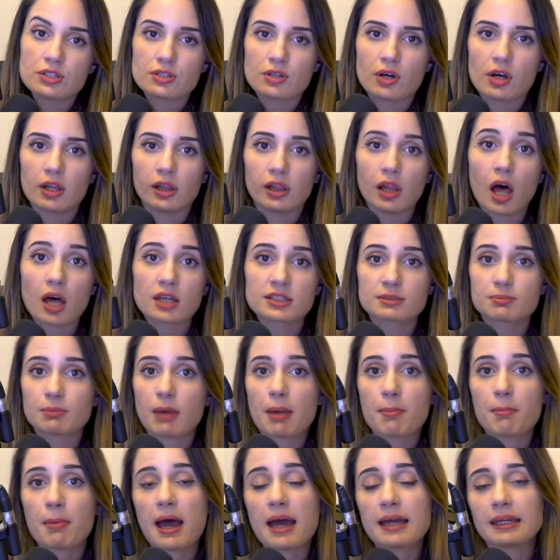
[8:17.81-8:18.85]
So I lost my
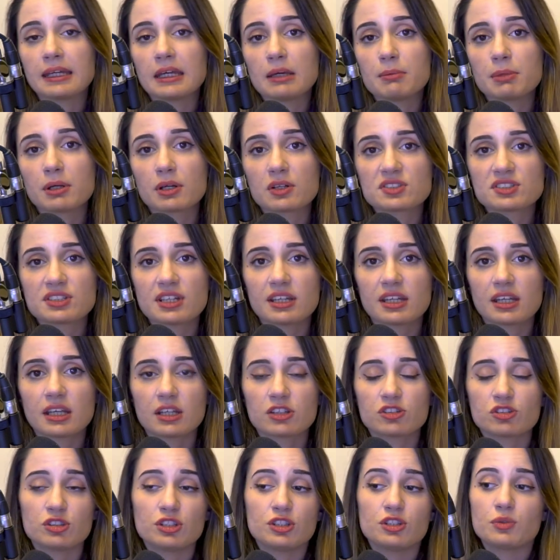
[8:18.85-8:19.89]
money because sending
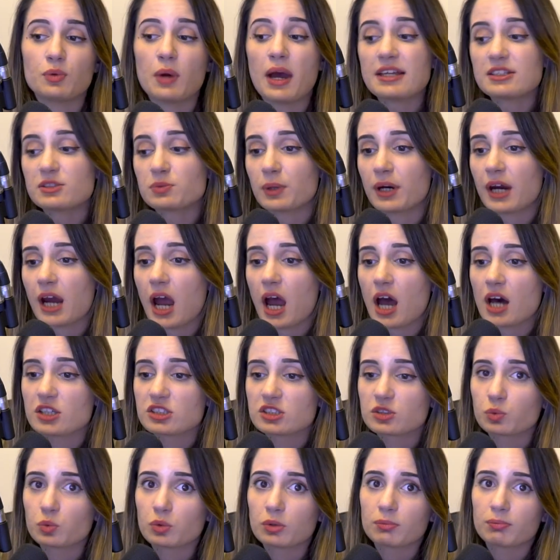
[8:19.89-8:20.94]
it to the US
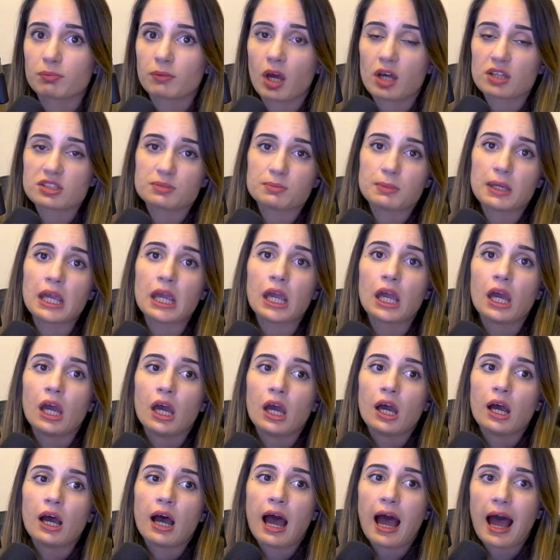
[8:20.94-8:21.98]
warehouse would cost me
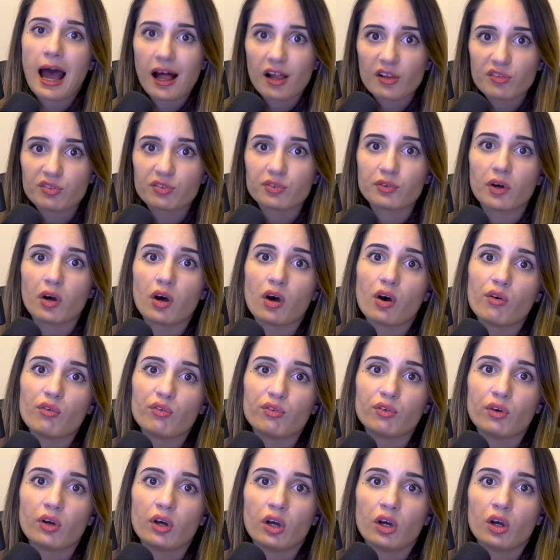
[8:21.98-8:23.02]
half of
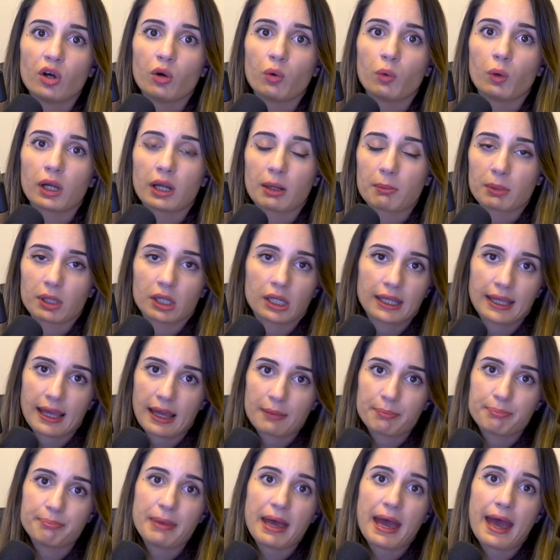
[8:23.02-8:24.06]
what I'm gonna
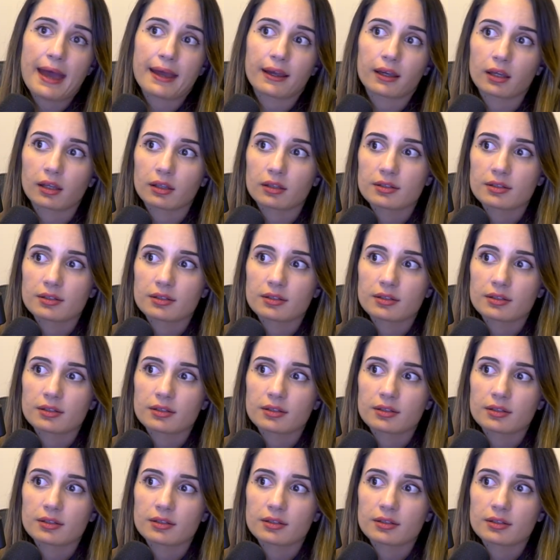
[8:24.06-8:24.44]
get back.